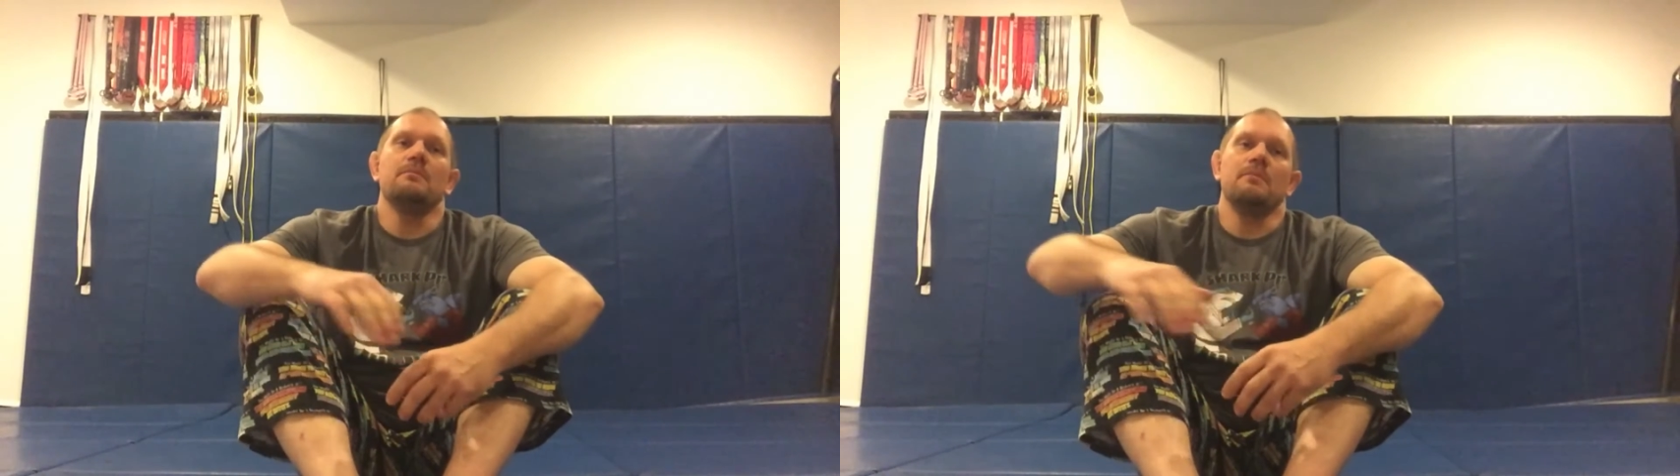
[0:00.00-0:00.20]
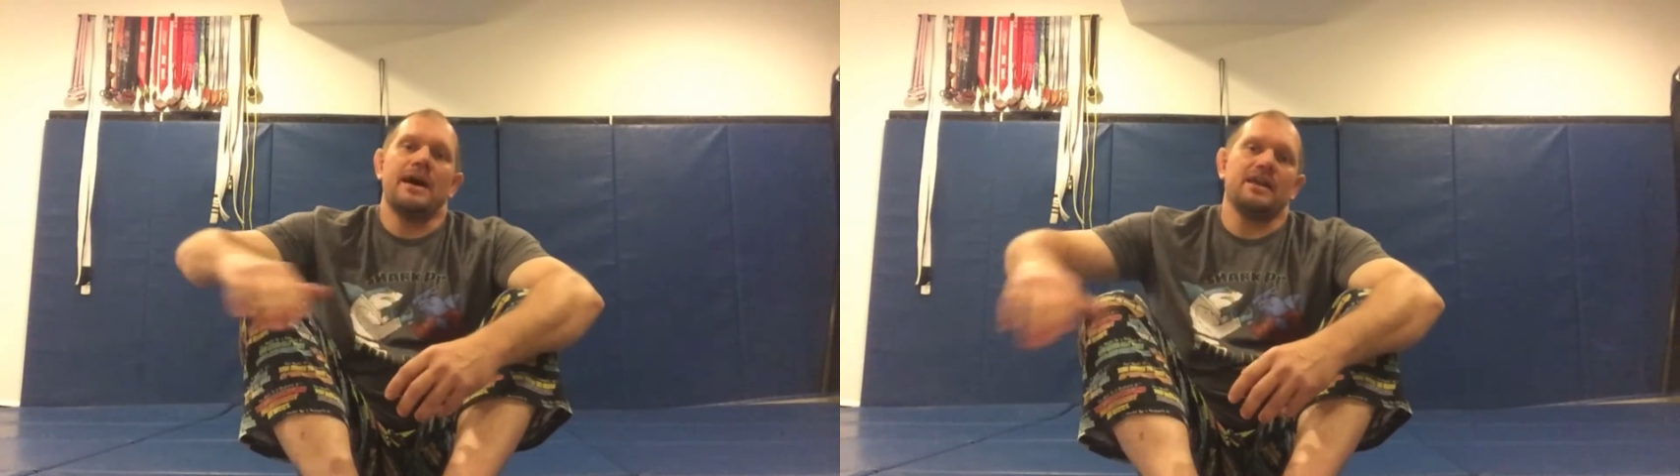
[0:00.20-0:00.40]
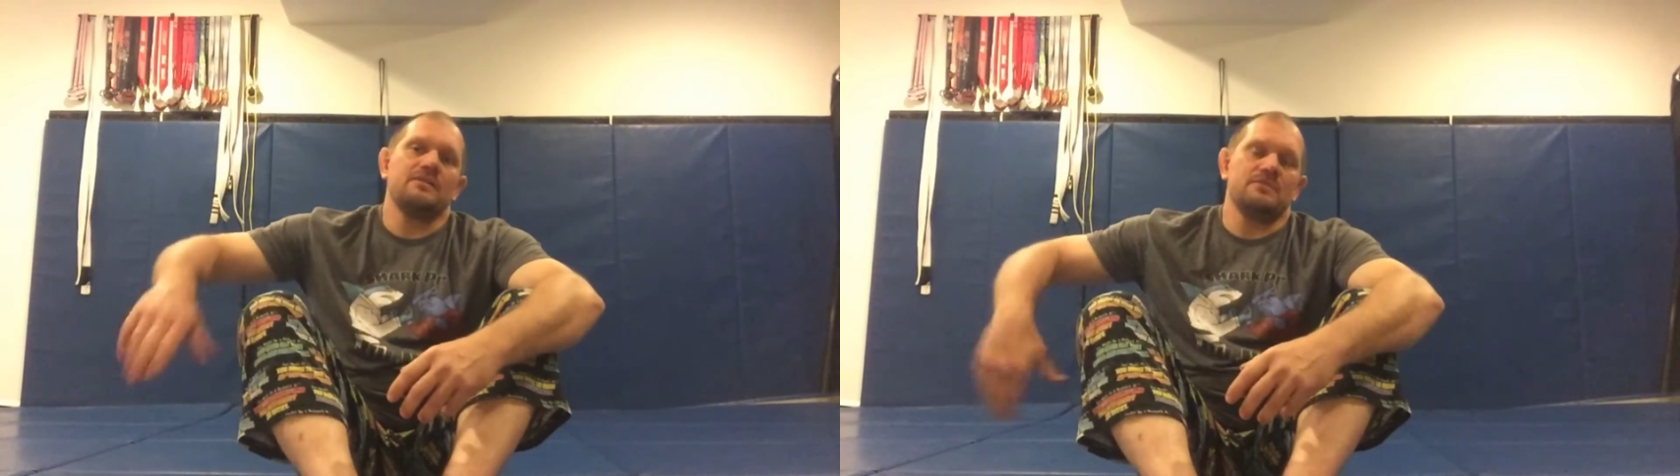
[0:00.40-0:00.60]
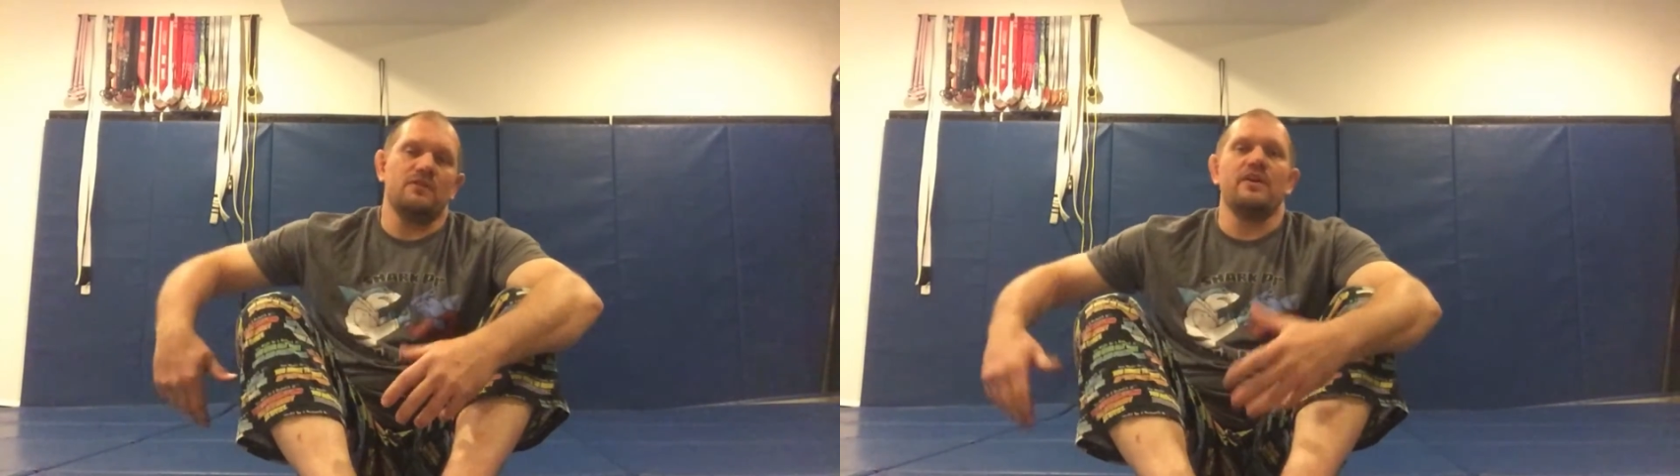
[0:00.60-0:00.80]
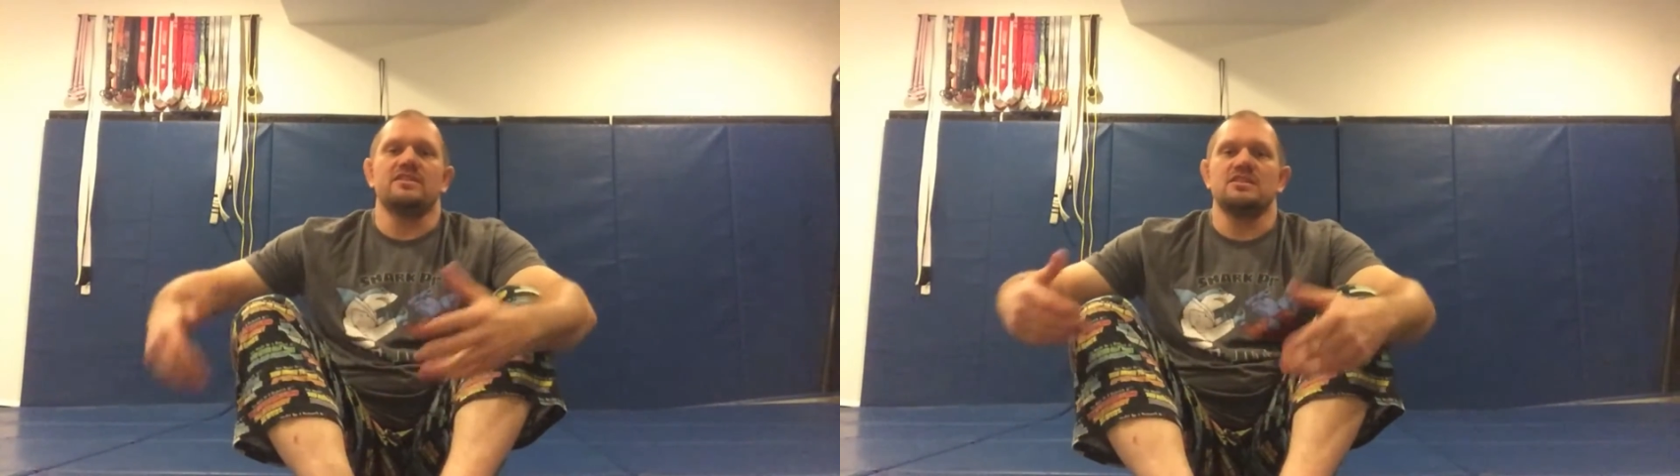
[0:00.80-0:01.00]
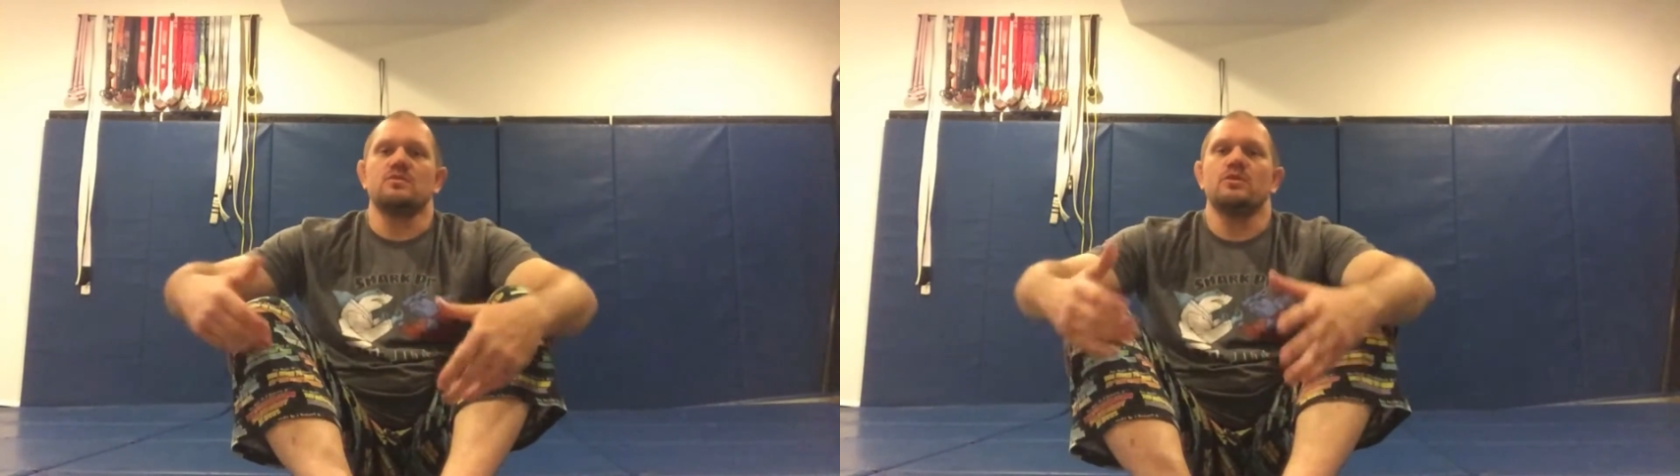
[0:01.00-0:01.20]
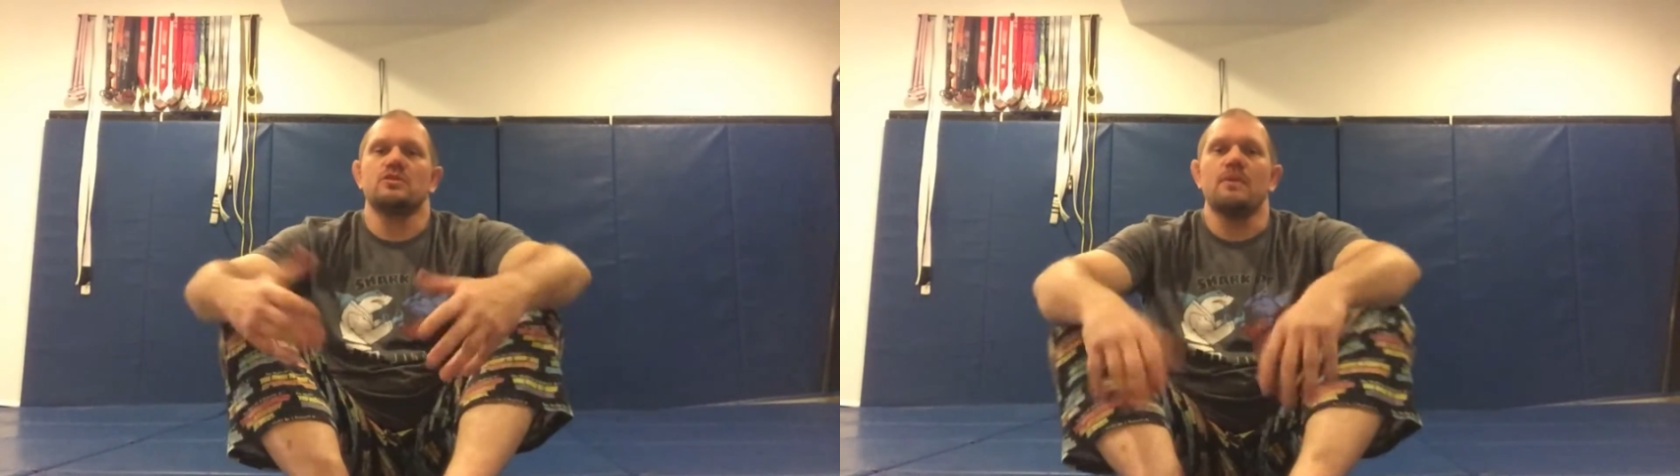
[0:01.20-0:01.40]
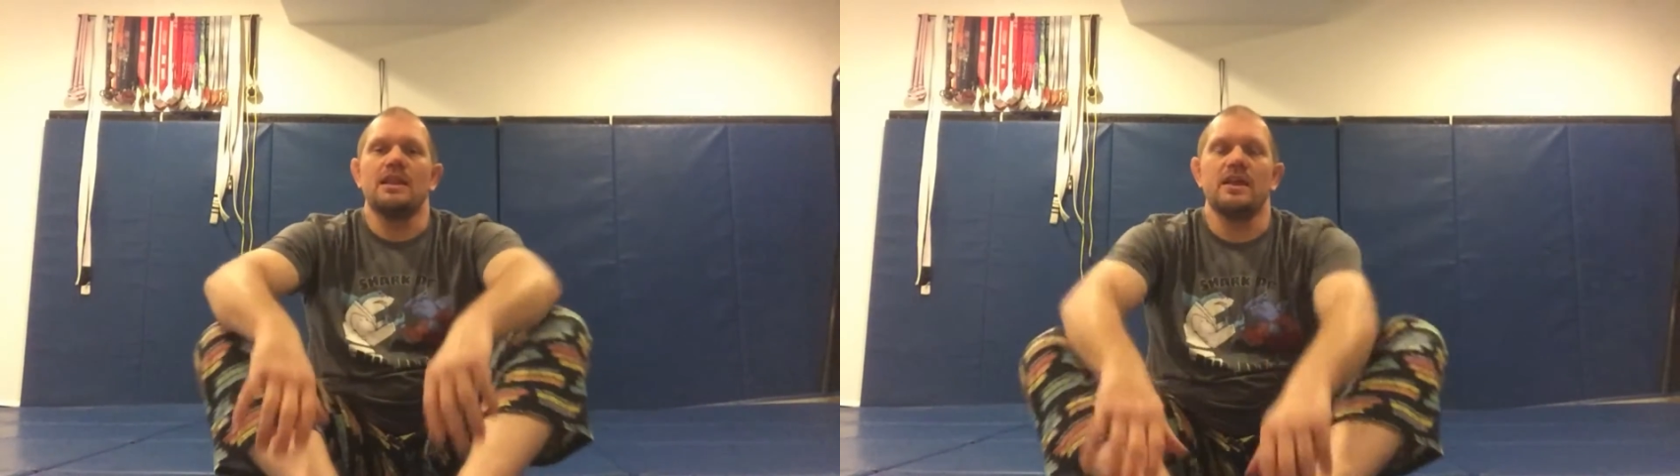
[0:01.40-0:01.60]
my defenses, which
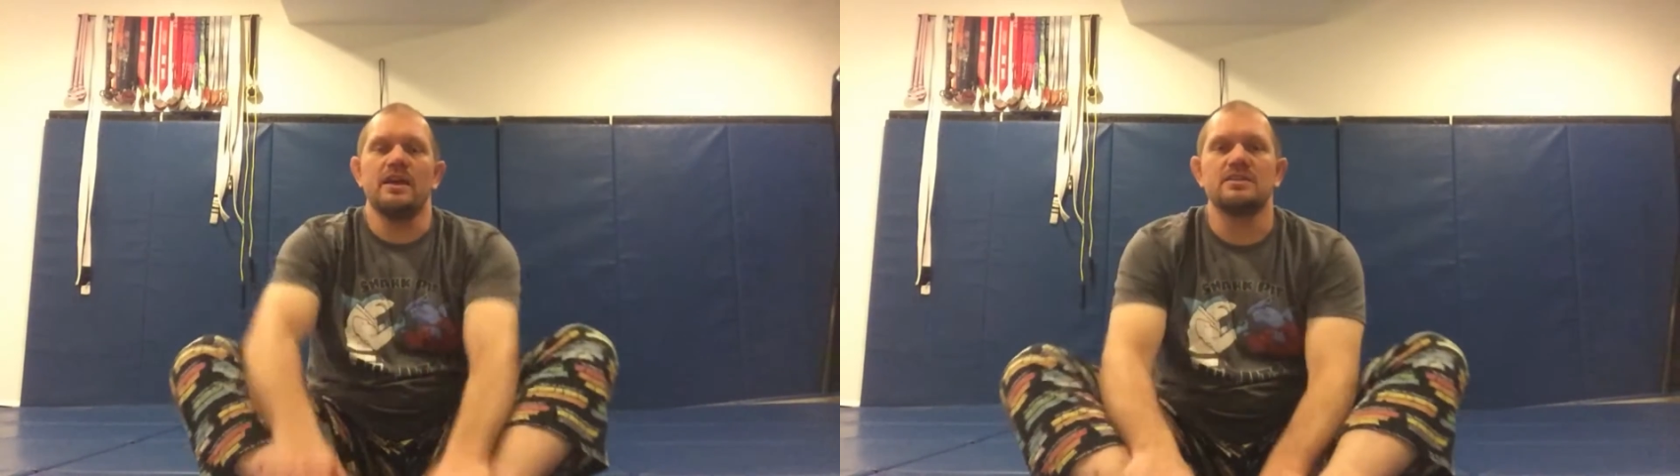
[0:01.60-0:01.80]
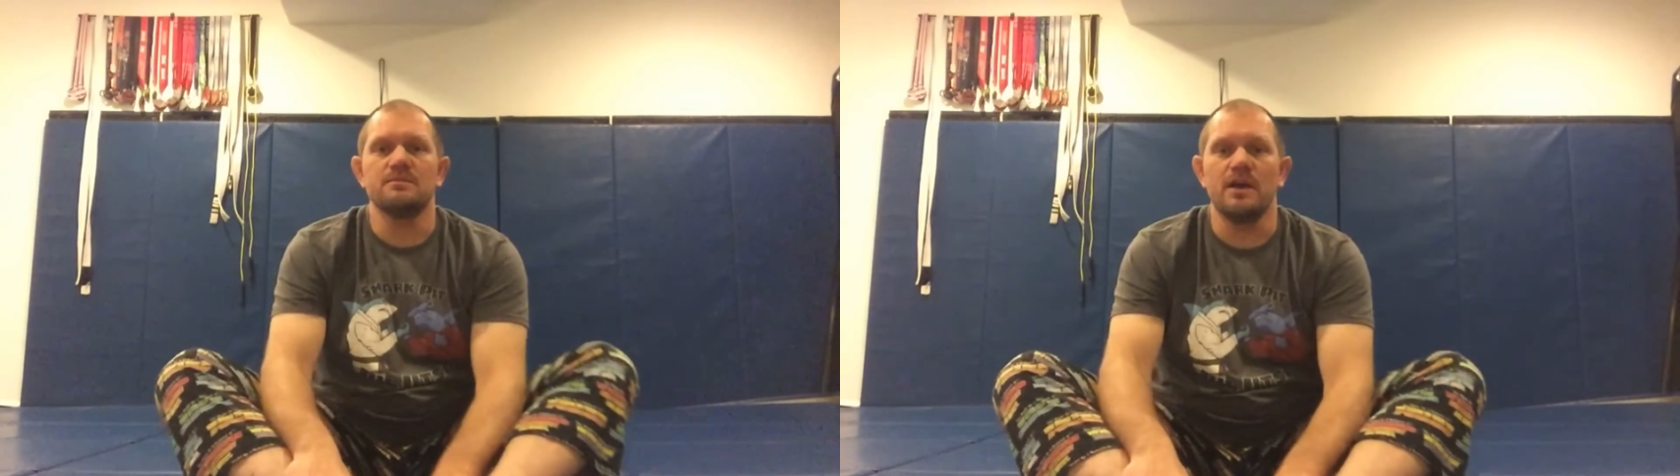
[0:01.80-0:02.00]
are my legs,